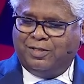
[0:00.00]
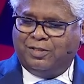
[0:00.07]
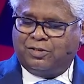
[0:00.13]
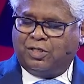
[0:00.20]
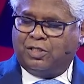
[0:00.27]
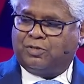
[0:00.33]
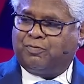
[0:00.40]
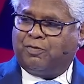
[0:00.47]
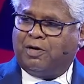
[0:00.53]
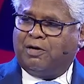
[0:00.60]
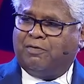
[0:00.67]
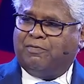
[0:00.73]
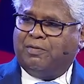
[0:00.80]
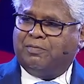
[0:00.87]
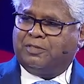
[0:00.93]
so he's fond
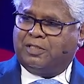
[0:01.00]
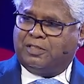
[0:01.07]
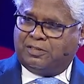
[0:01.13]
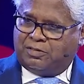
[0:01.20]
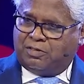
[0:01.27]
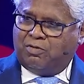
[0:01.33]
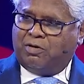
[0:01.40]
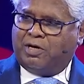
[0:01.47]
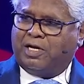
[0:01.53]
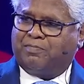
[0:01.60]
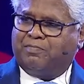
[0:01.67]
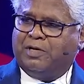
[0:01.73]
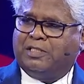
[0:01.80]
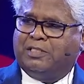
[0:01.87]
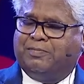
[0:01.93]
of him. Says, "Go
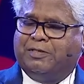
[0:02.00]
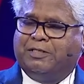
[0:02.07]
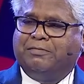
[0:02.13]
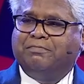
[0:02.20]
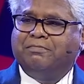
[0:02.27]
get Benjamin."